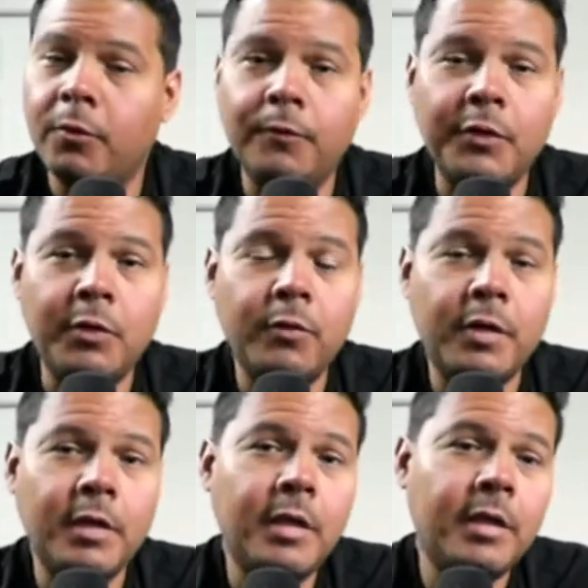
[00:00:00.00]
to view
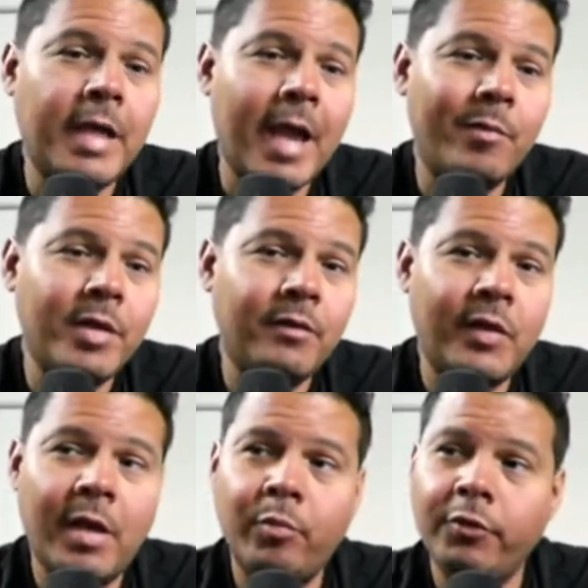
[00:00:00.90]
the
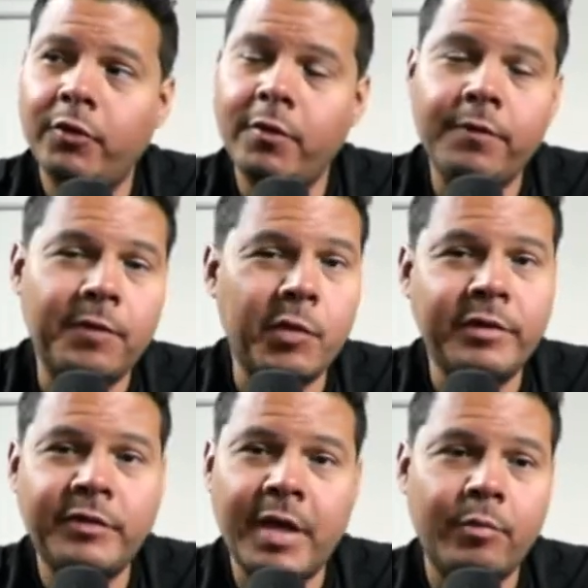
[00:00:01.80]
cabinet samples or the
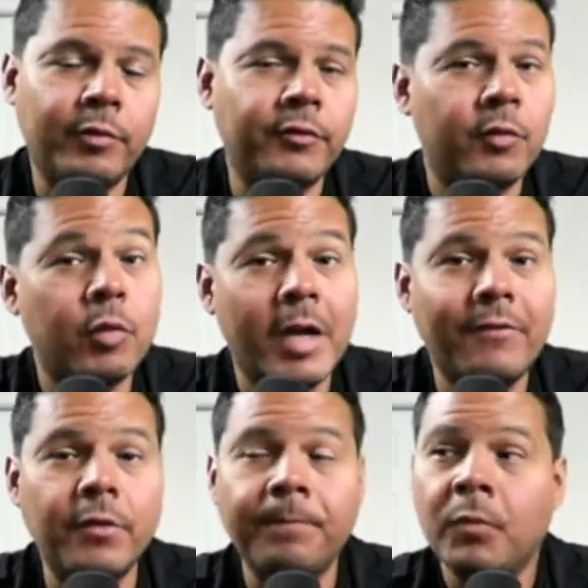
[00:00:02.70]
flooring samples or
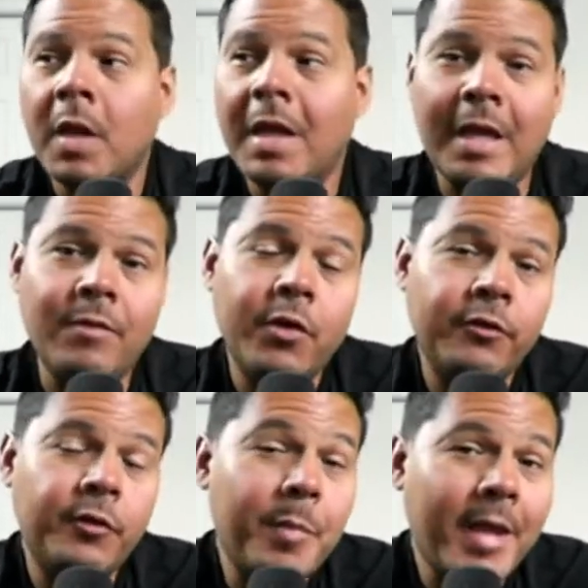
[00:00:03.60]
whatever in
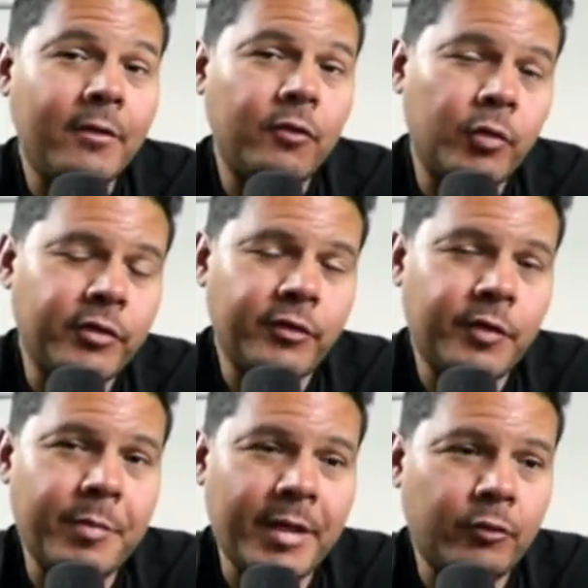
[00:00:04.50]
their space, which
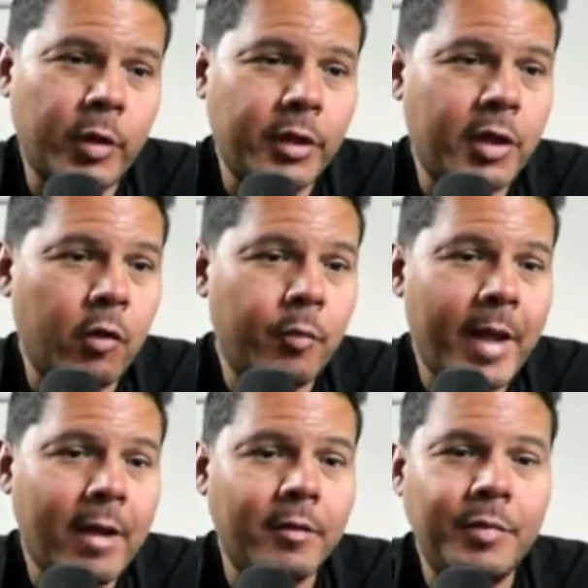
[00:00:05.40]
is the best way to go
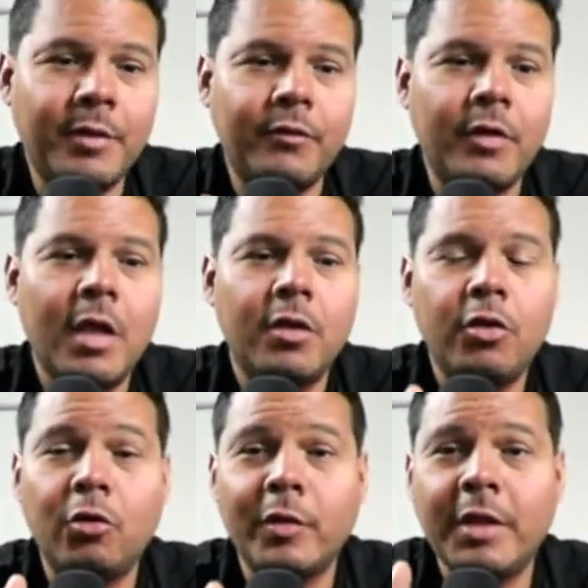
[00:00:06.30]
about it because
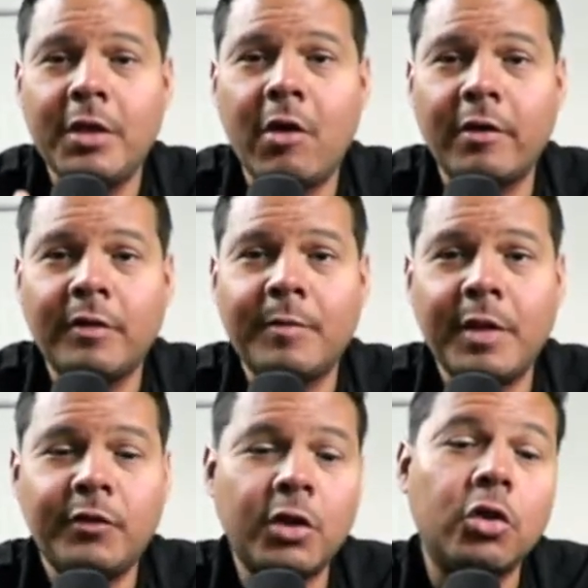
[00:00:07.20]
you don't really know how
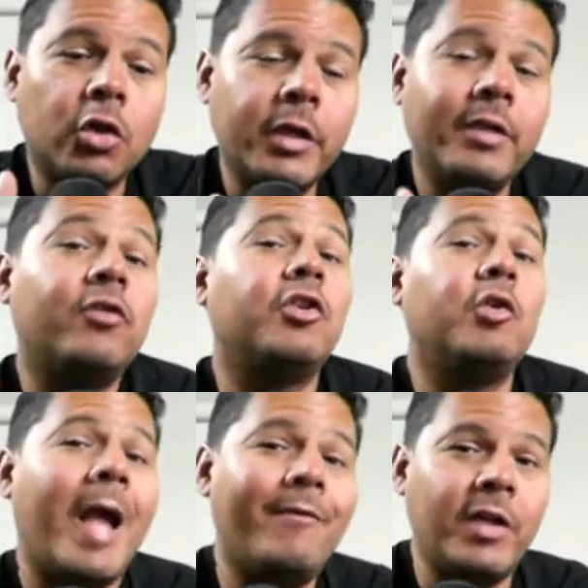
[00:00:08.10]
something's going to look until
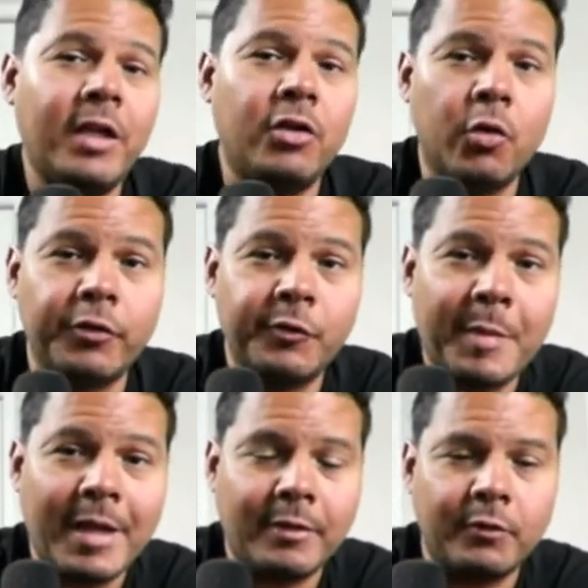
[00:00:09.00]
you have it in your
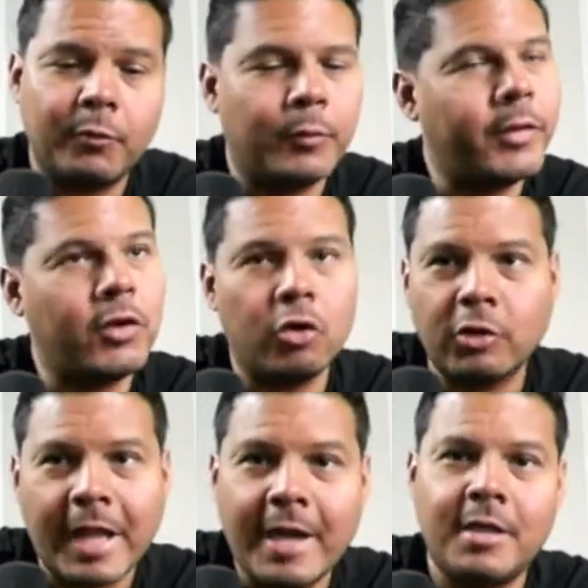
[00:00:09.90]
space with
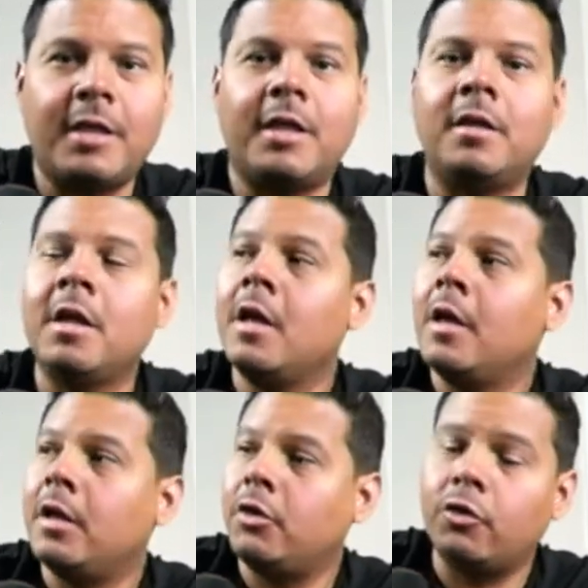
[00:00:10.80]
your lighting and
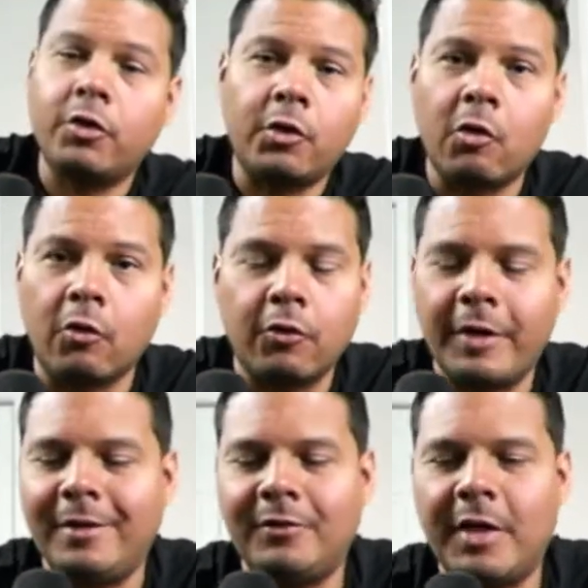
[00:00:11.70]
your
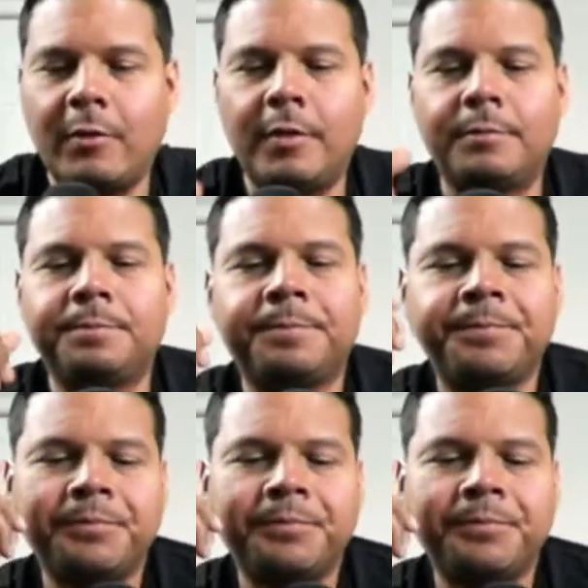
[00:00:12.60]
decor, etc.